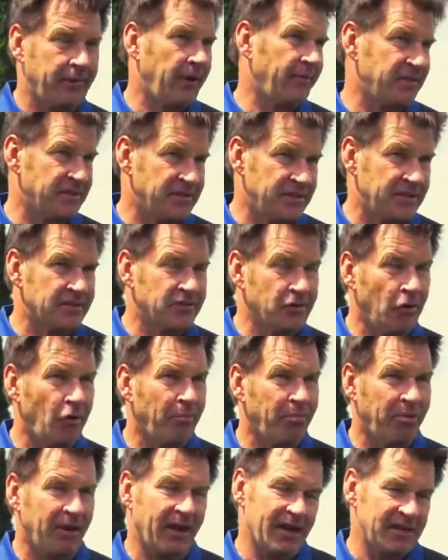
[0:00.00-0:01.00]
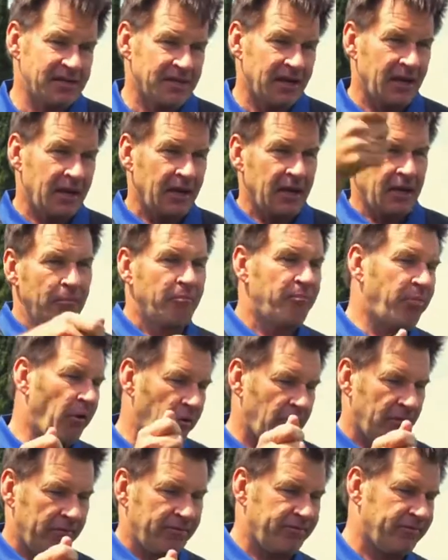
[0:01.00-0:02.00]
Obviously the tall players,
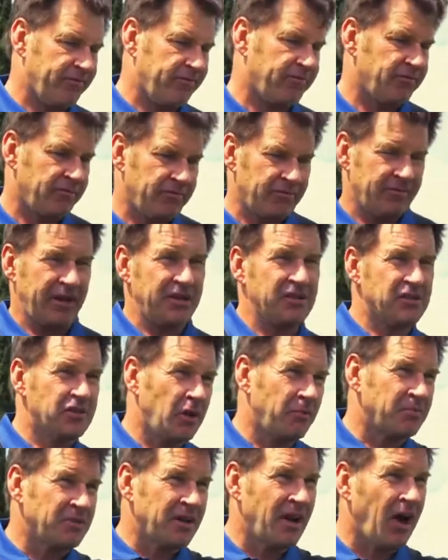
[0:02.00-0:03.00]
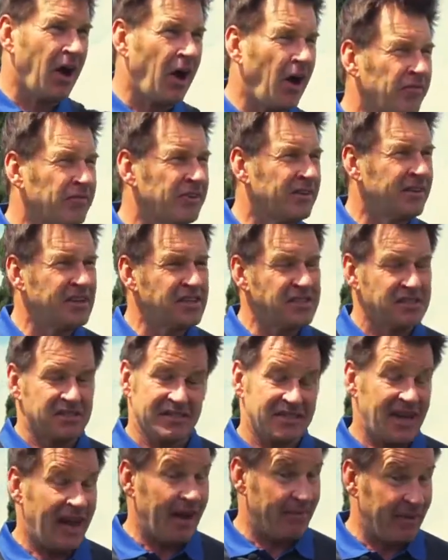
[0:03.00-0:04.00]
bonk, they stopped in half the
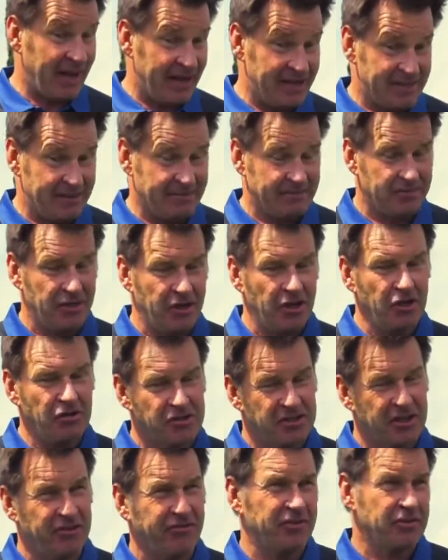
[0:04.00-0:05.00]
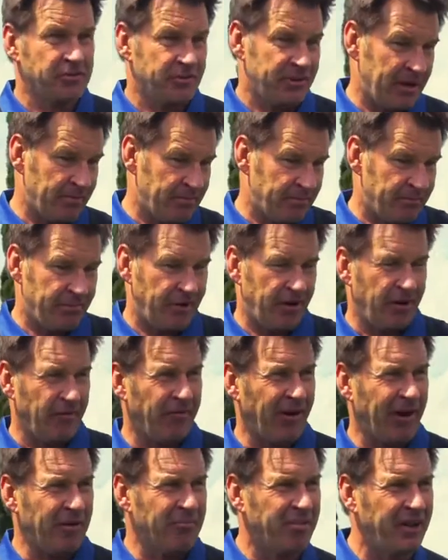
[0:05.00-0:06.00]
distance. That makes a huge difference when they put a
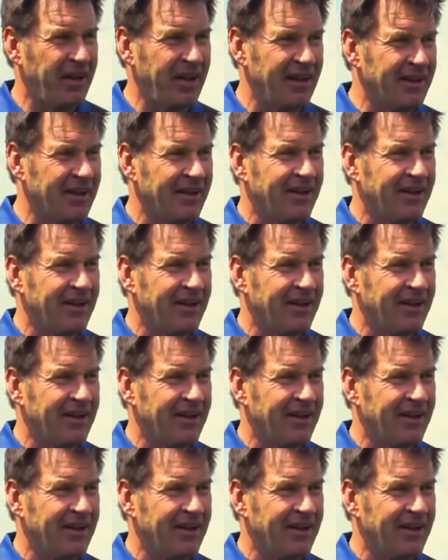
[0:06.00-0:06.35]
front pin.